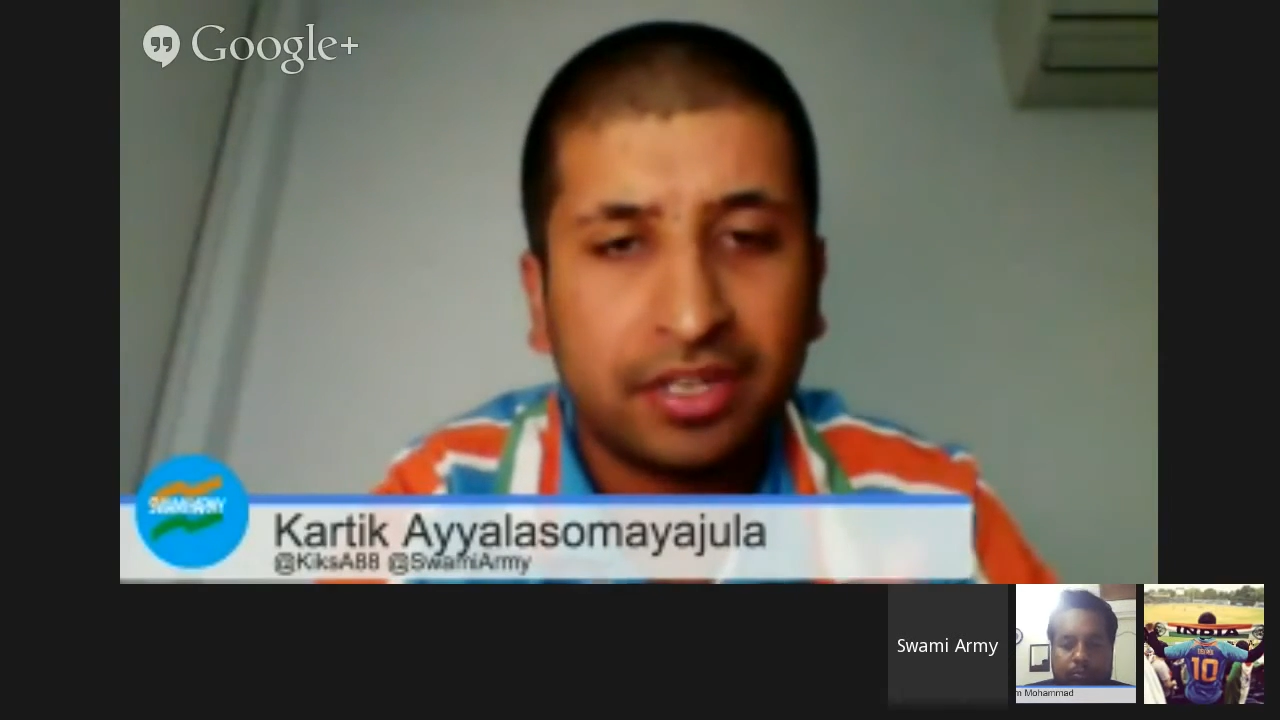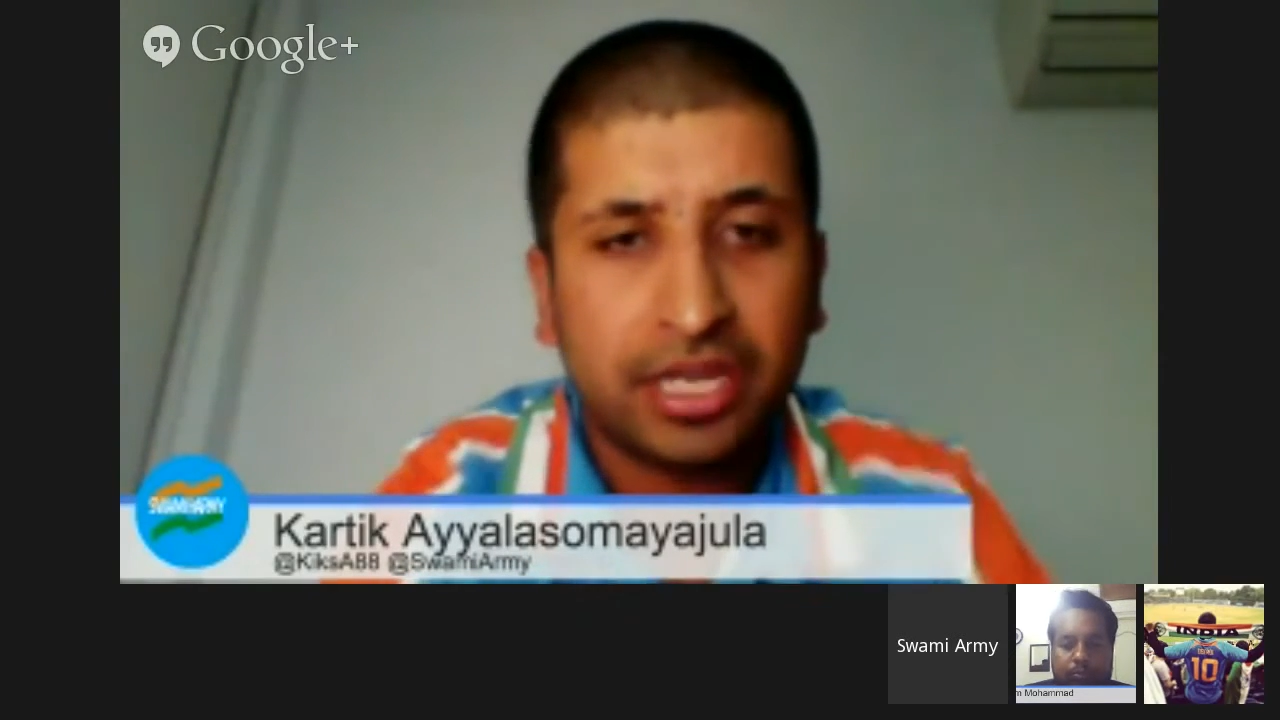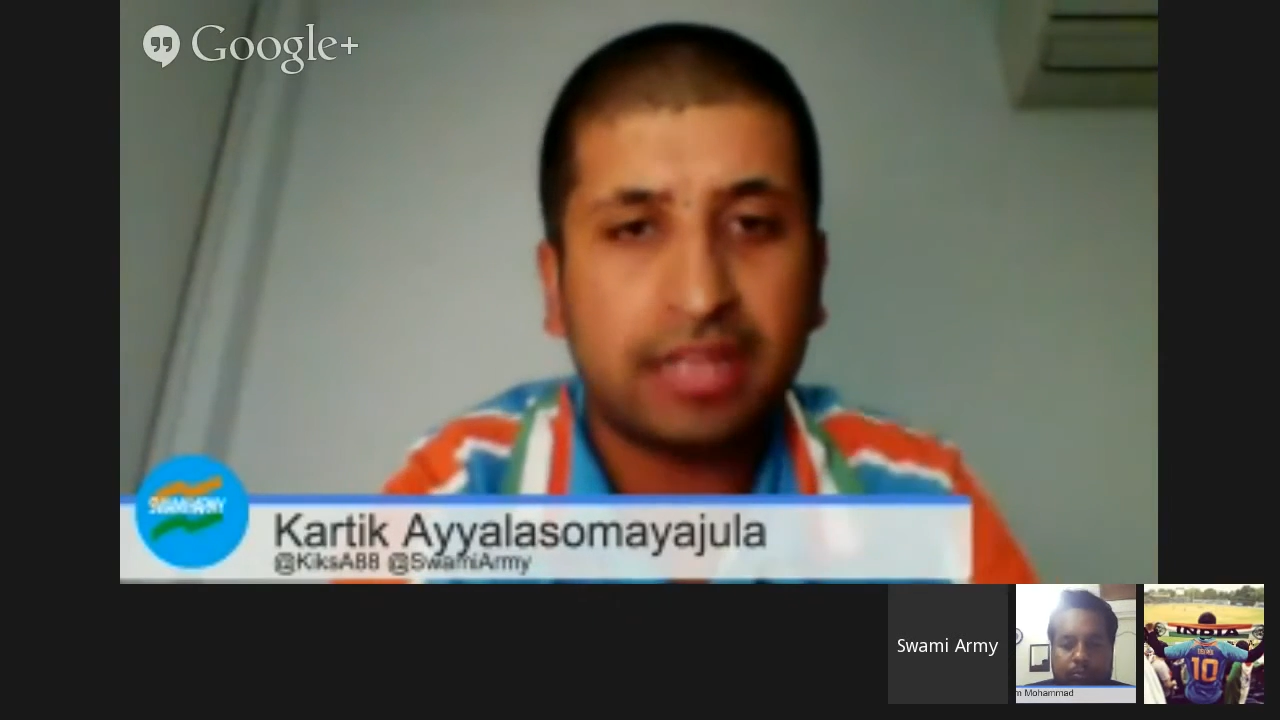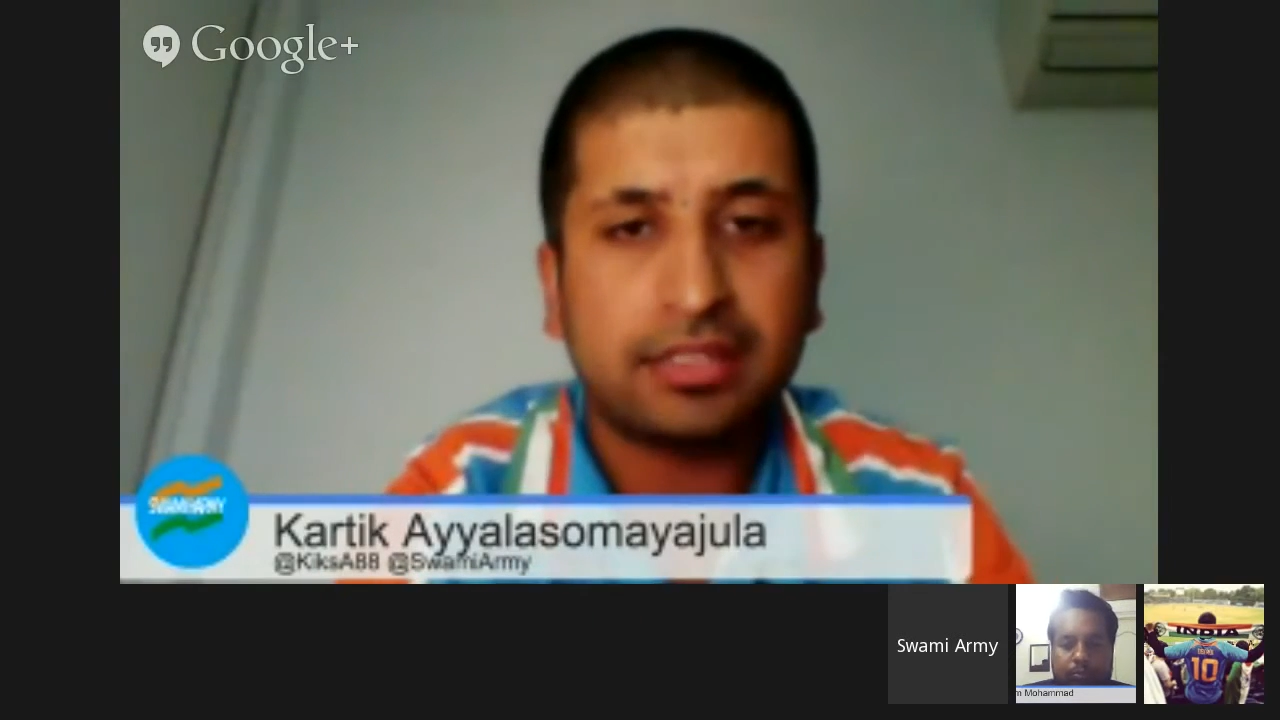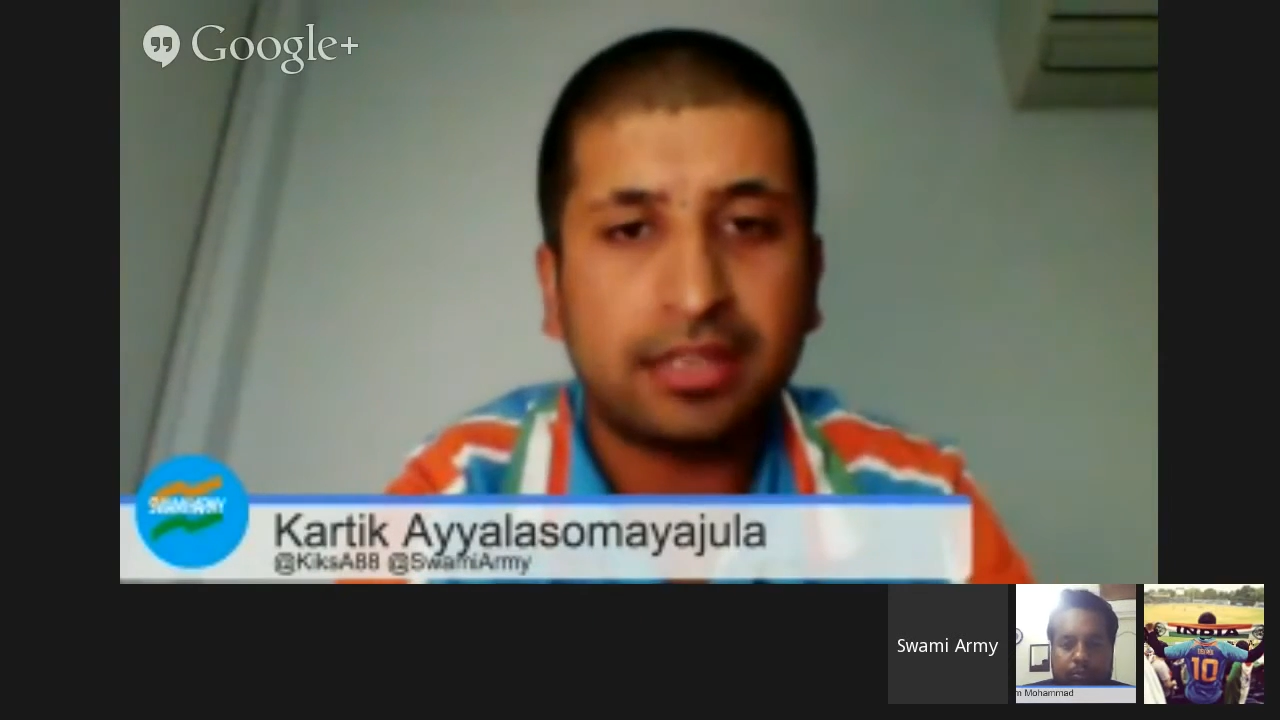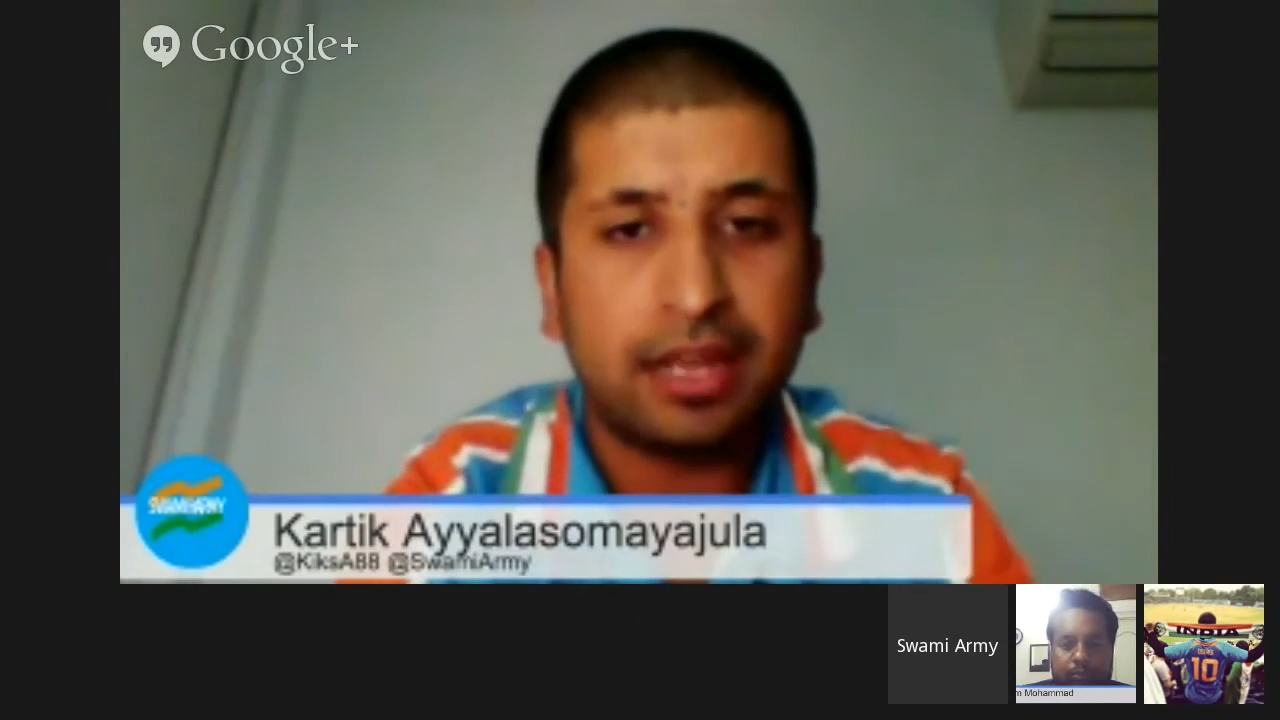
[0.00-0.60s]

chance